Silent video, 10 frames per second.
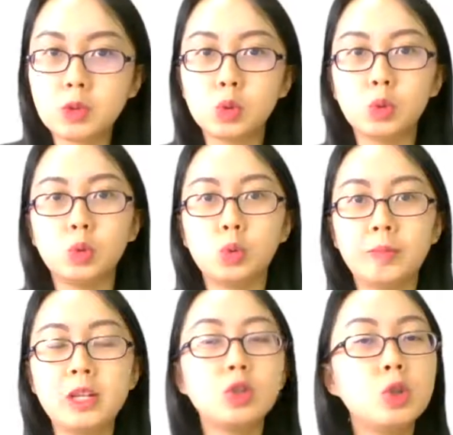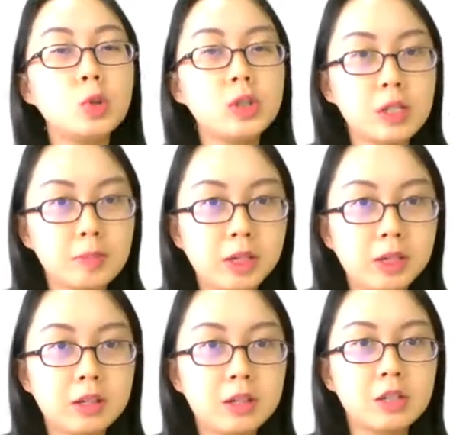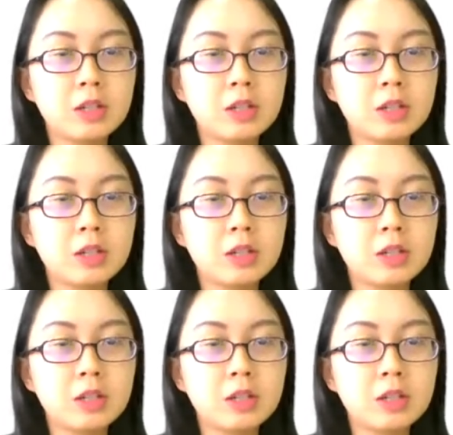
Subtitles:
to introduce the speakers,